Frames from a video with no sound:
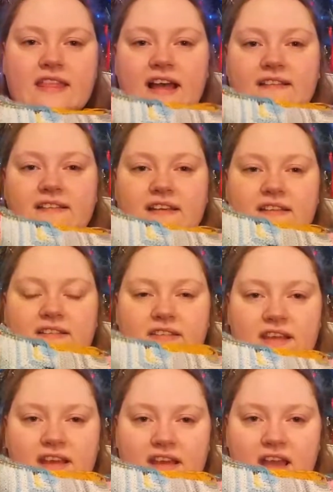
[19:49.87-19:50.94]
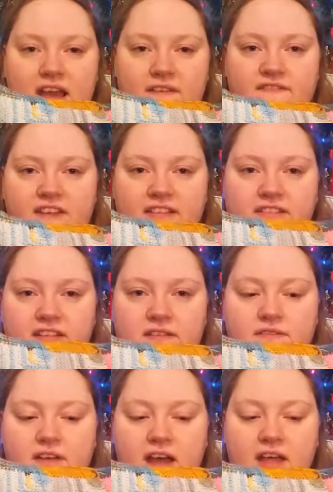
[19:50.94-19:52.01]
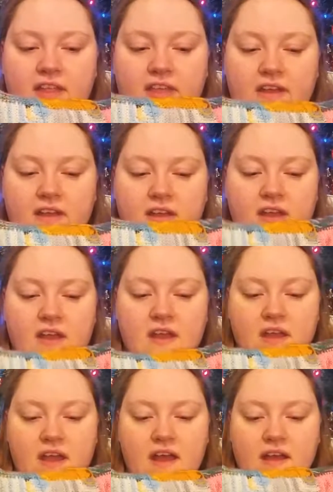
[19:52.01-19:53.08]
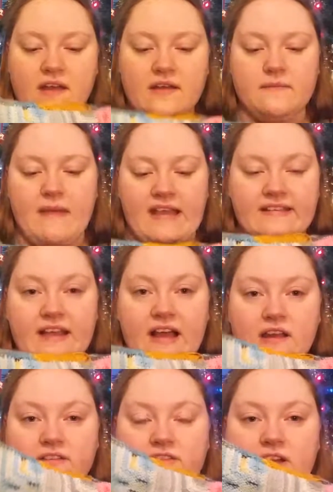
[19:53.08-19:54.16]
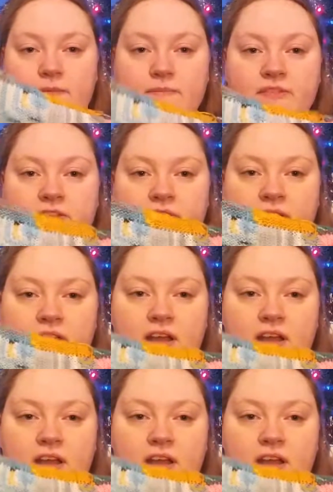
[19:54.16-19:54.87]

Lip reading: That is the festive, Mexicala stripes.